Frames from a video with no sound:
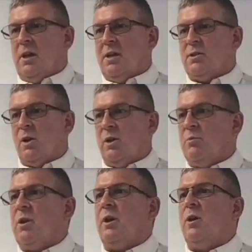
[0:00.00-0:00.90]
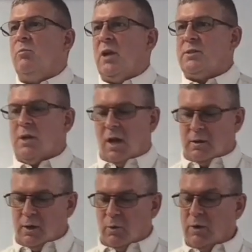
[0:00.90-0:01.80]
It's called America Bless
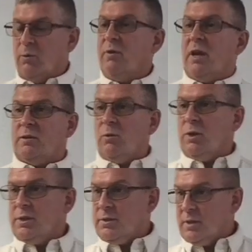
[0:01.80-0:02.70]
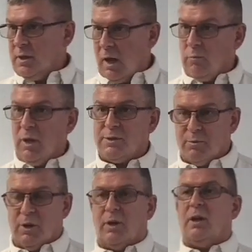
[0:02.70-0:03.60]
God. You know, we've got the one that's God Bless
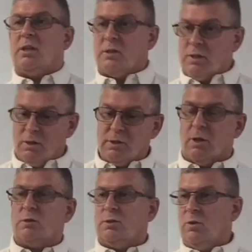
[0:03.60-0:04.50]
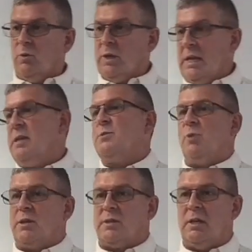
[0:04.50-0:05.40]
America, and that's a good song too, and we need his
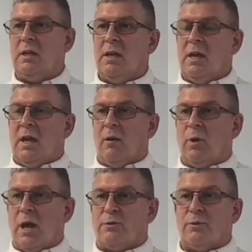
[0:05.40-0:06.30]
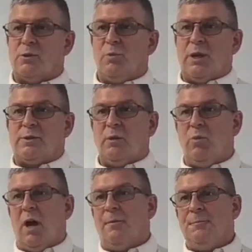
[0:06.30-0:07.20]
blessing, and we ask for his blessing,
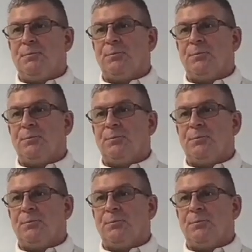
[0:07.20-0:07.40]
but